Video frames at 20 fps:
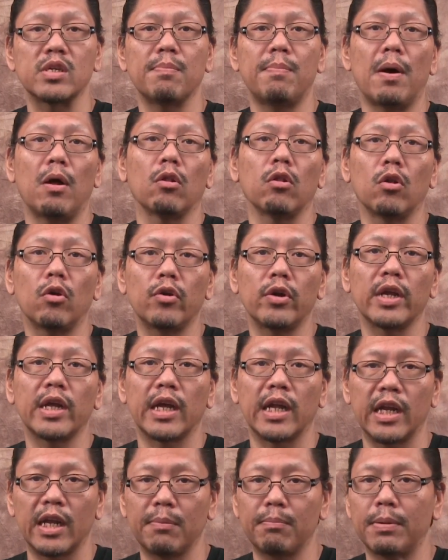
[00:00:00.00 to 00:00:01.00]
is about
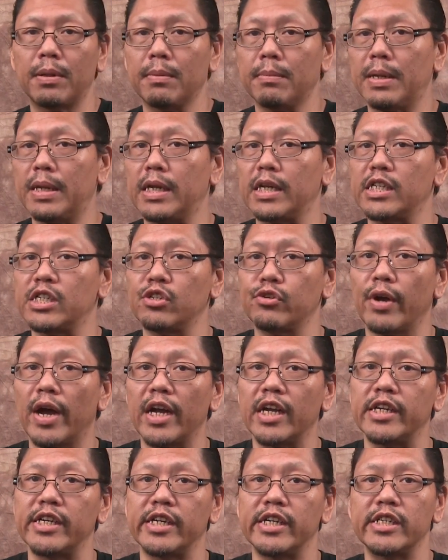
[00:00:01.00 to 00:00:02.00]
learning and implementing
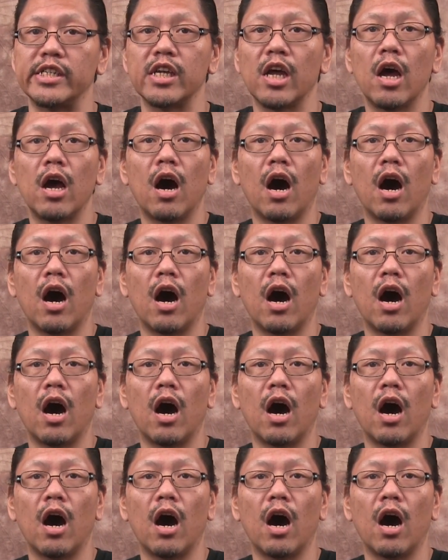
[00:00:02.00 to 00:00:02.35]
strategies